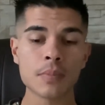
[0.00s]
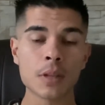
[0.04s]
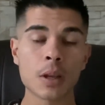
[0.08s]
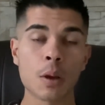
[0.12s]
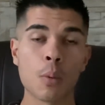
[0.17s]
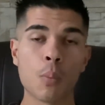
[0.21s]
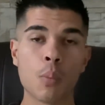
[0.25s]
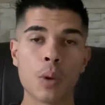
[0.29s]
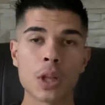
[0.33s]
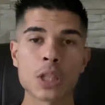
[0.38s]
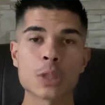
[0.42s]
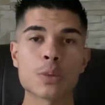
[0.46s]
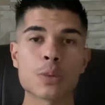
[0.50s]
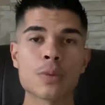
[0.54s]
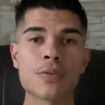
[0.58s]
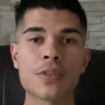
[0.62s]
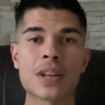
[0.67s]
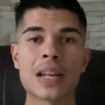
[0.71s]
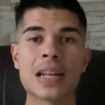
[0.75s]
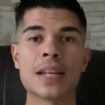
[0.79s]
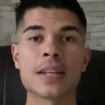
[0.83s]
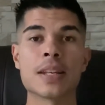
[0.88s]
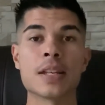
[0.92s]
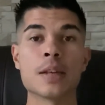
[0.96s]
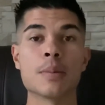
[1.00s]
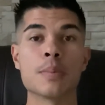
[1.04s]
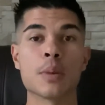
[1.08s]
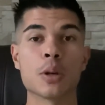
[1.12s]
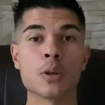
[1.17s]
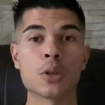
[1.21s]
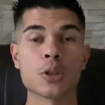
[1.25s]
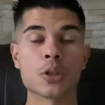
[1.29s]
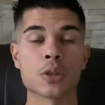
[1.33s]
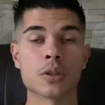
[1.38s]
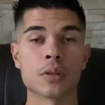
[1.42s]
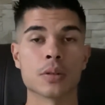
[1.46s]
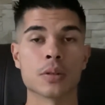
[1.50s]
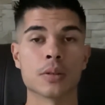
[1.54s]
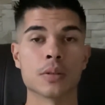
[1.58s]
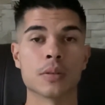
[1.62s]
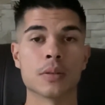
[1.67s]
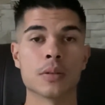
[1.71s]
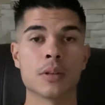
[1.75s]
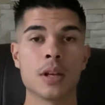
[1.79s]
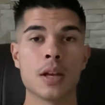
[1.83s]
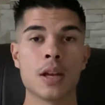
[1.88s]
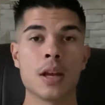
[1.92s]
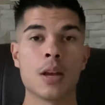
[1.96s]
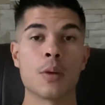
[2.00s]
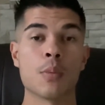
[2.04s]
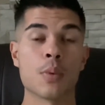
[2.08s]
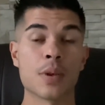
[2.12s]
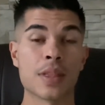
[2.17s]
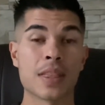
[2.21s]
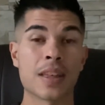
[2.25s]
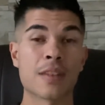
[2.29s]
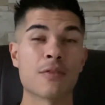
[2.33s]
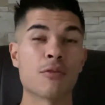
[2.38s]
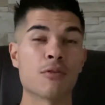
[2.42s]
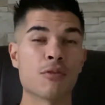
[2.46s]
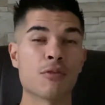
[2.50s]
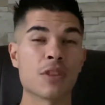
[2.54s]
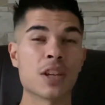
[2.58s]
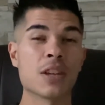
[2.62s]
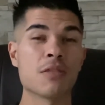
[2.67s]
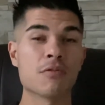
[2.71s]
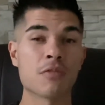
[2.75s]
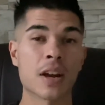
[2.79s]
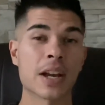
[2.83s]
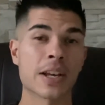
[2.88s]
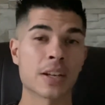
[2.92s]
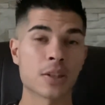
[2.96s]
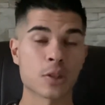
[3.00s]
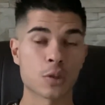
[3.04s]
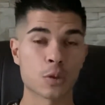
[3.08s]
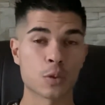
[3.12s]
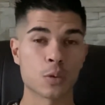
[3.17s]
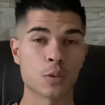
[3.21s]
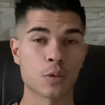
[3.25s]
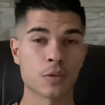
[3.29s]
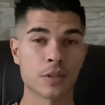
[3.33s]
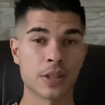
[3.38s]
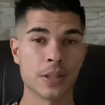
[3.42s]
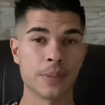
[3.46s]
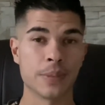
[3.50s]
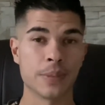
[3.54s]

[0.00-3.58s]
Once you've cleared the emotion, we then rewrite the story.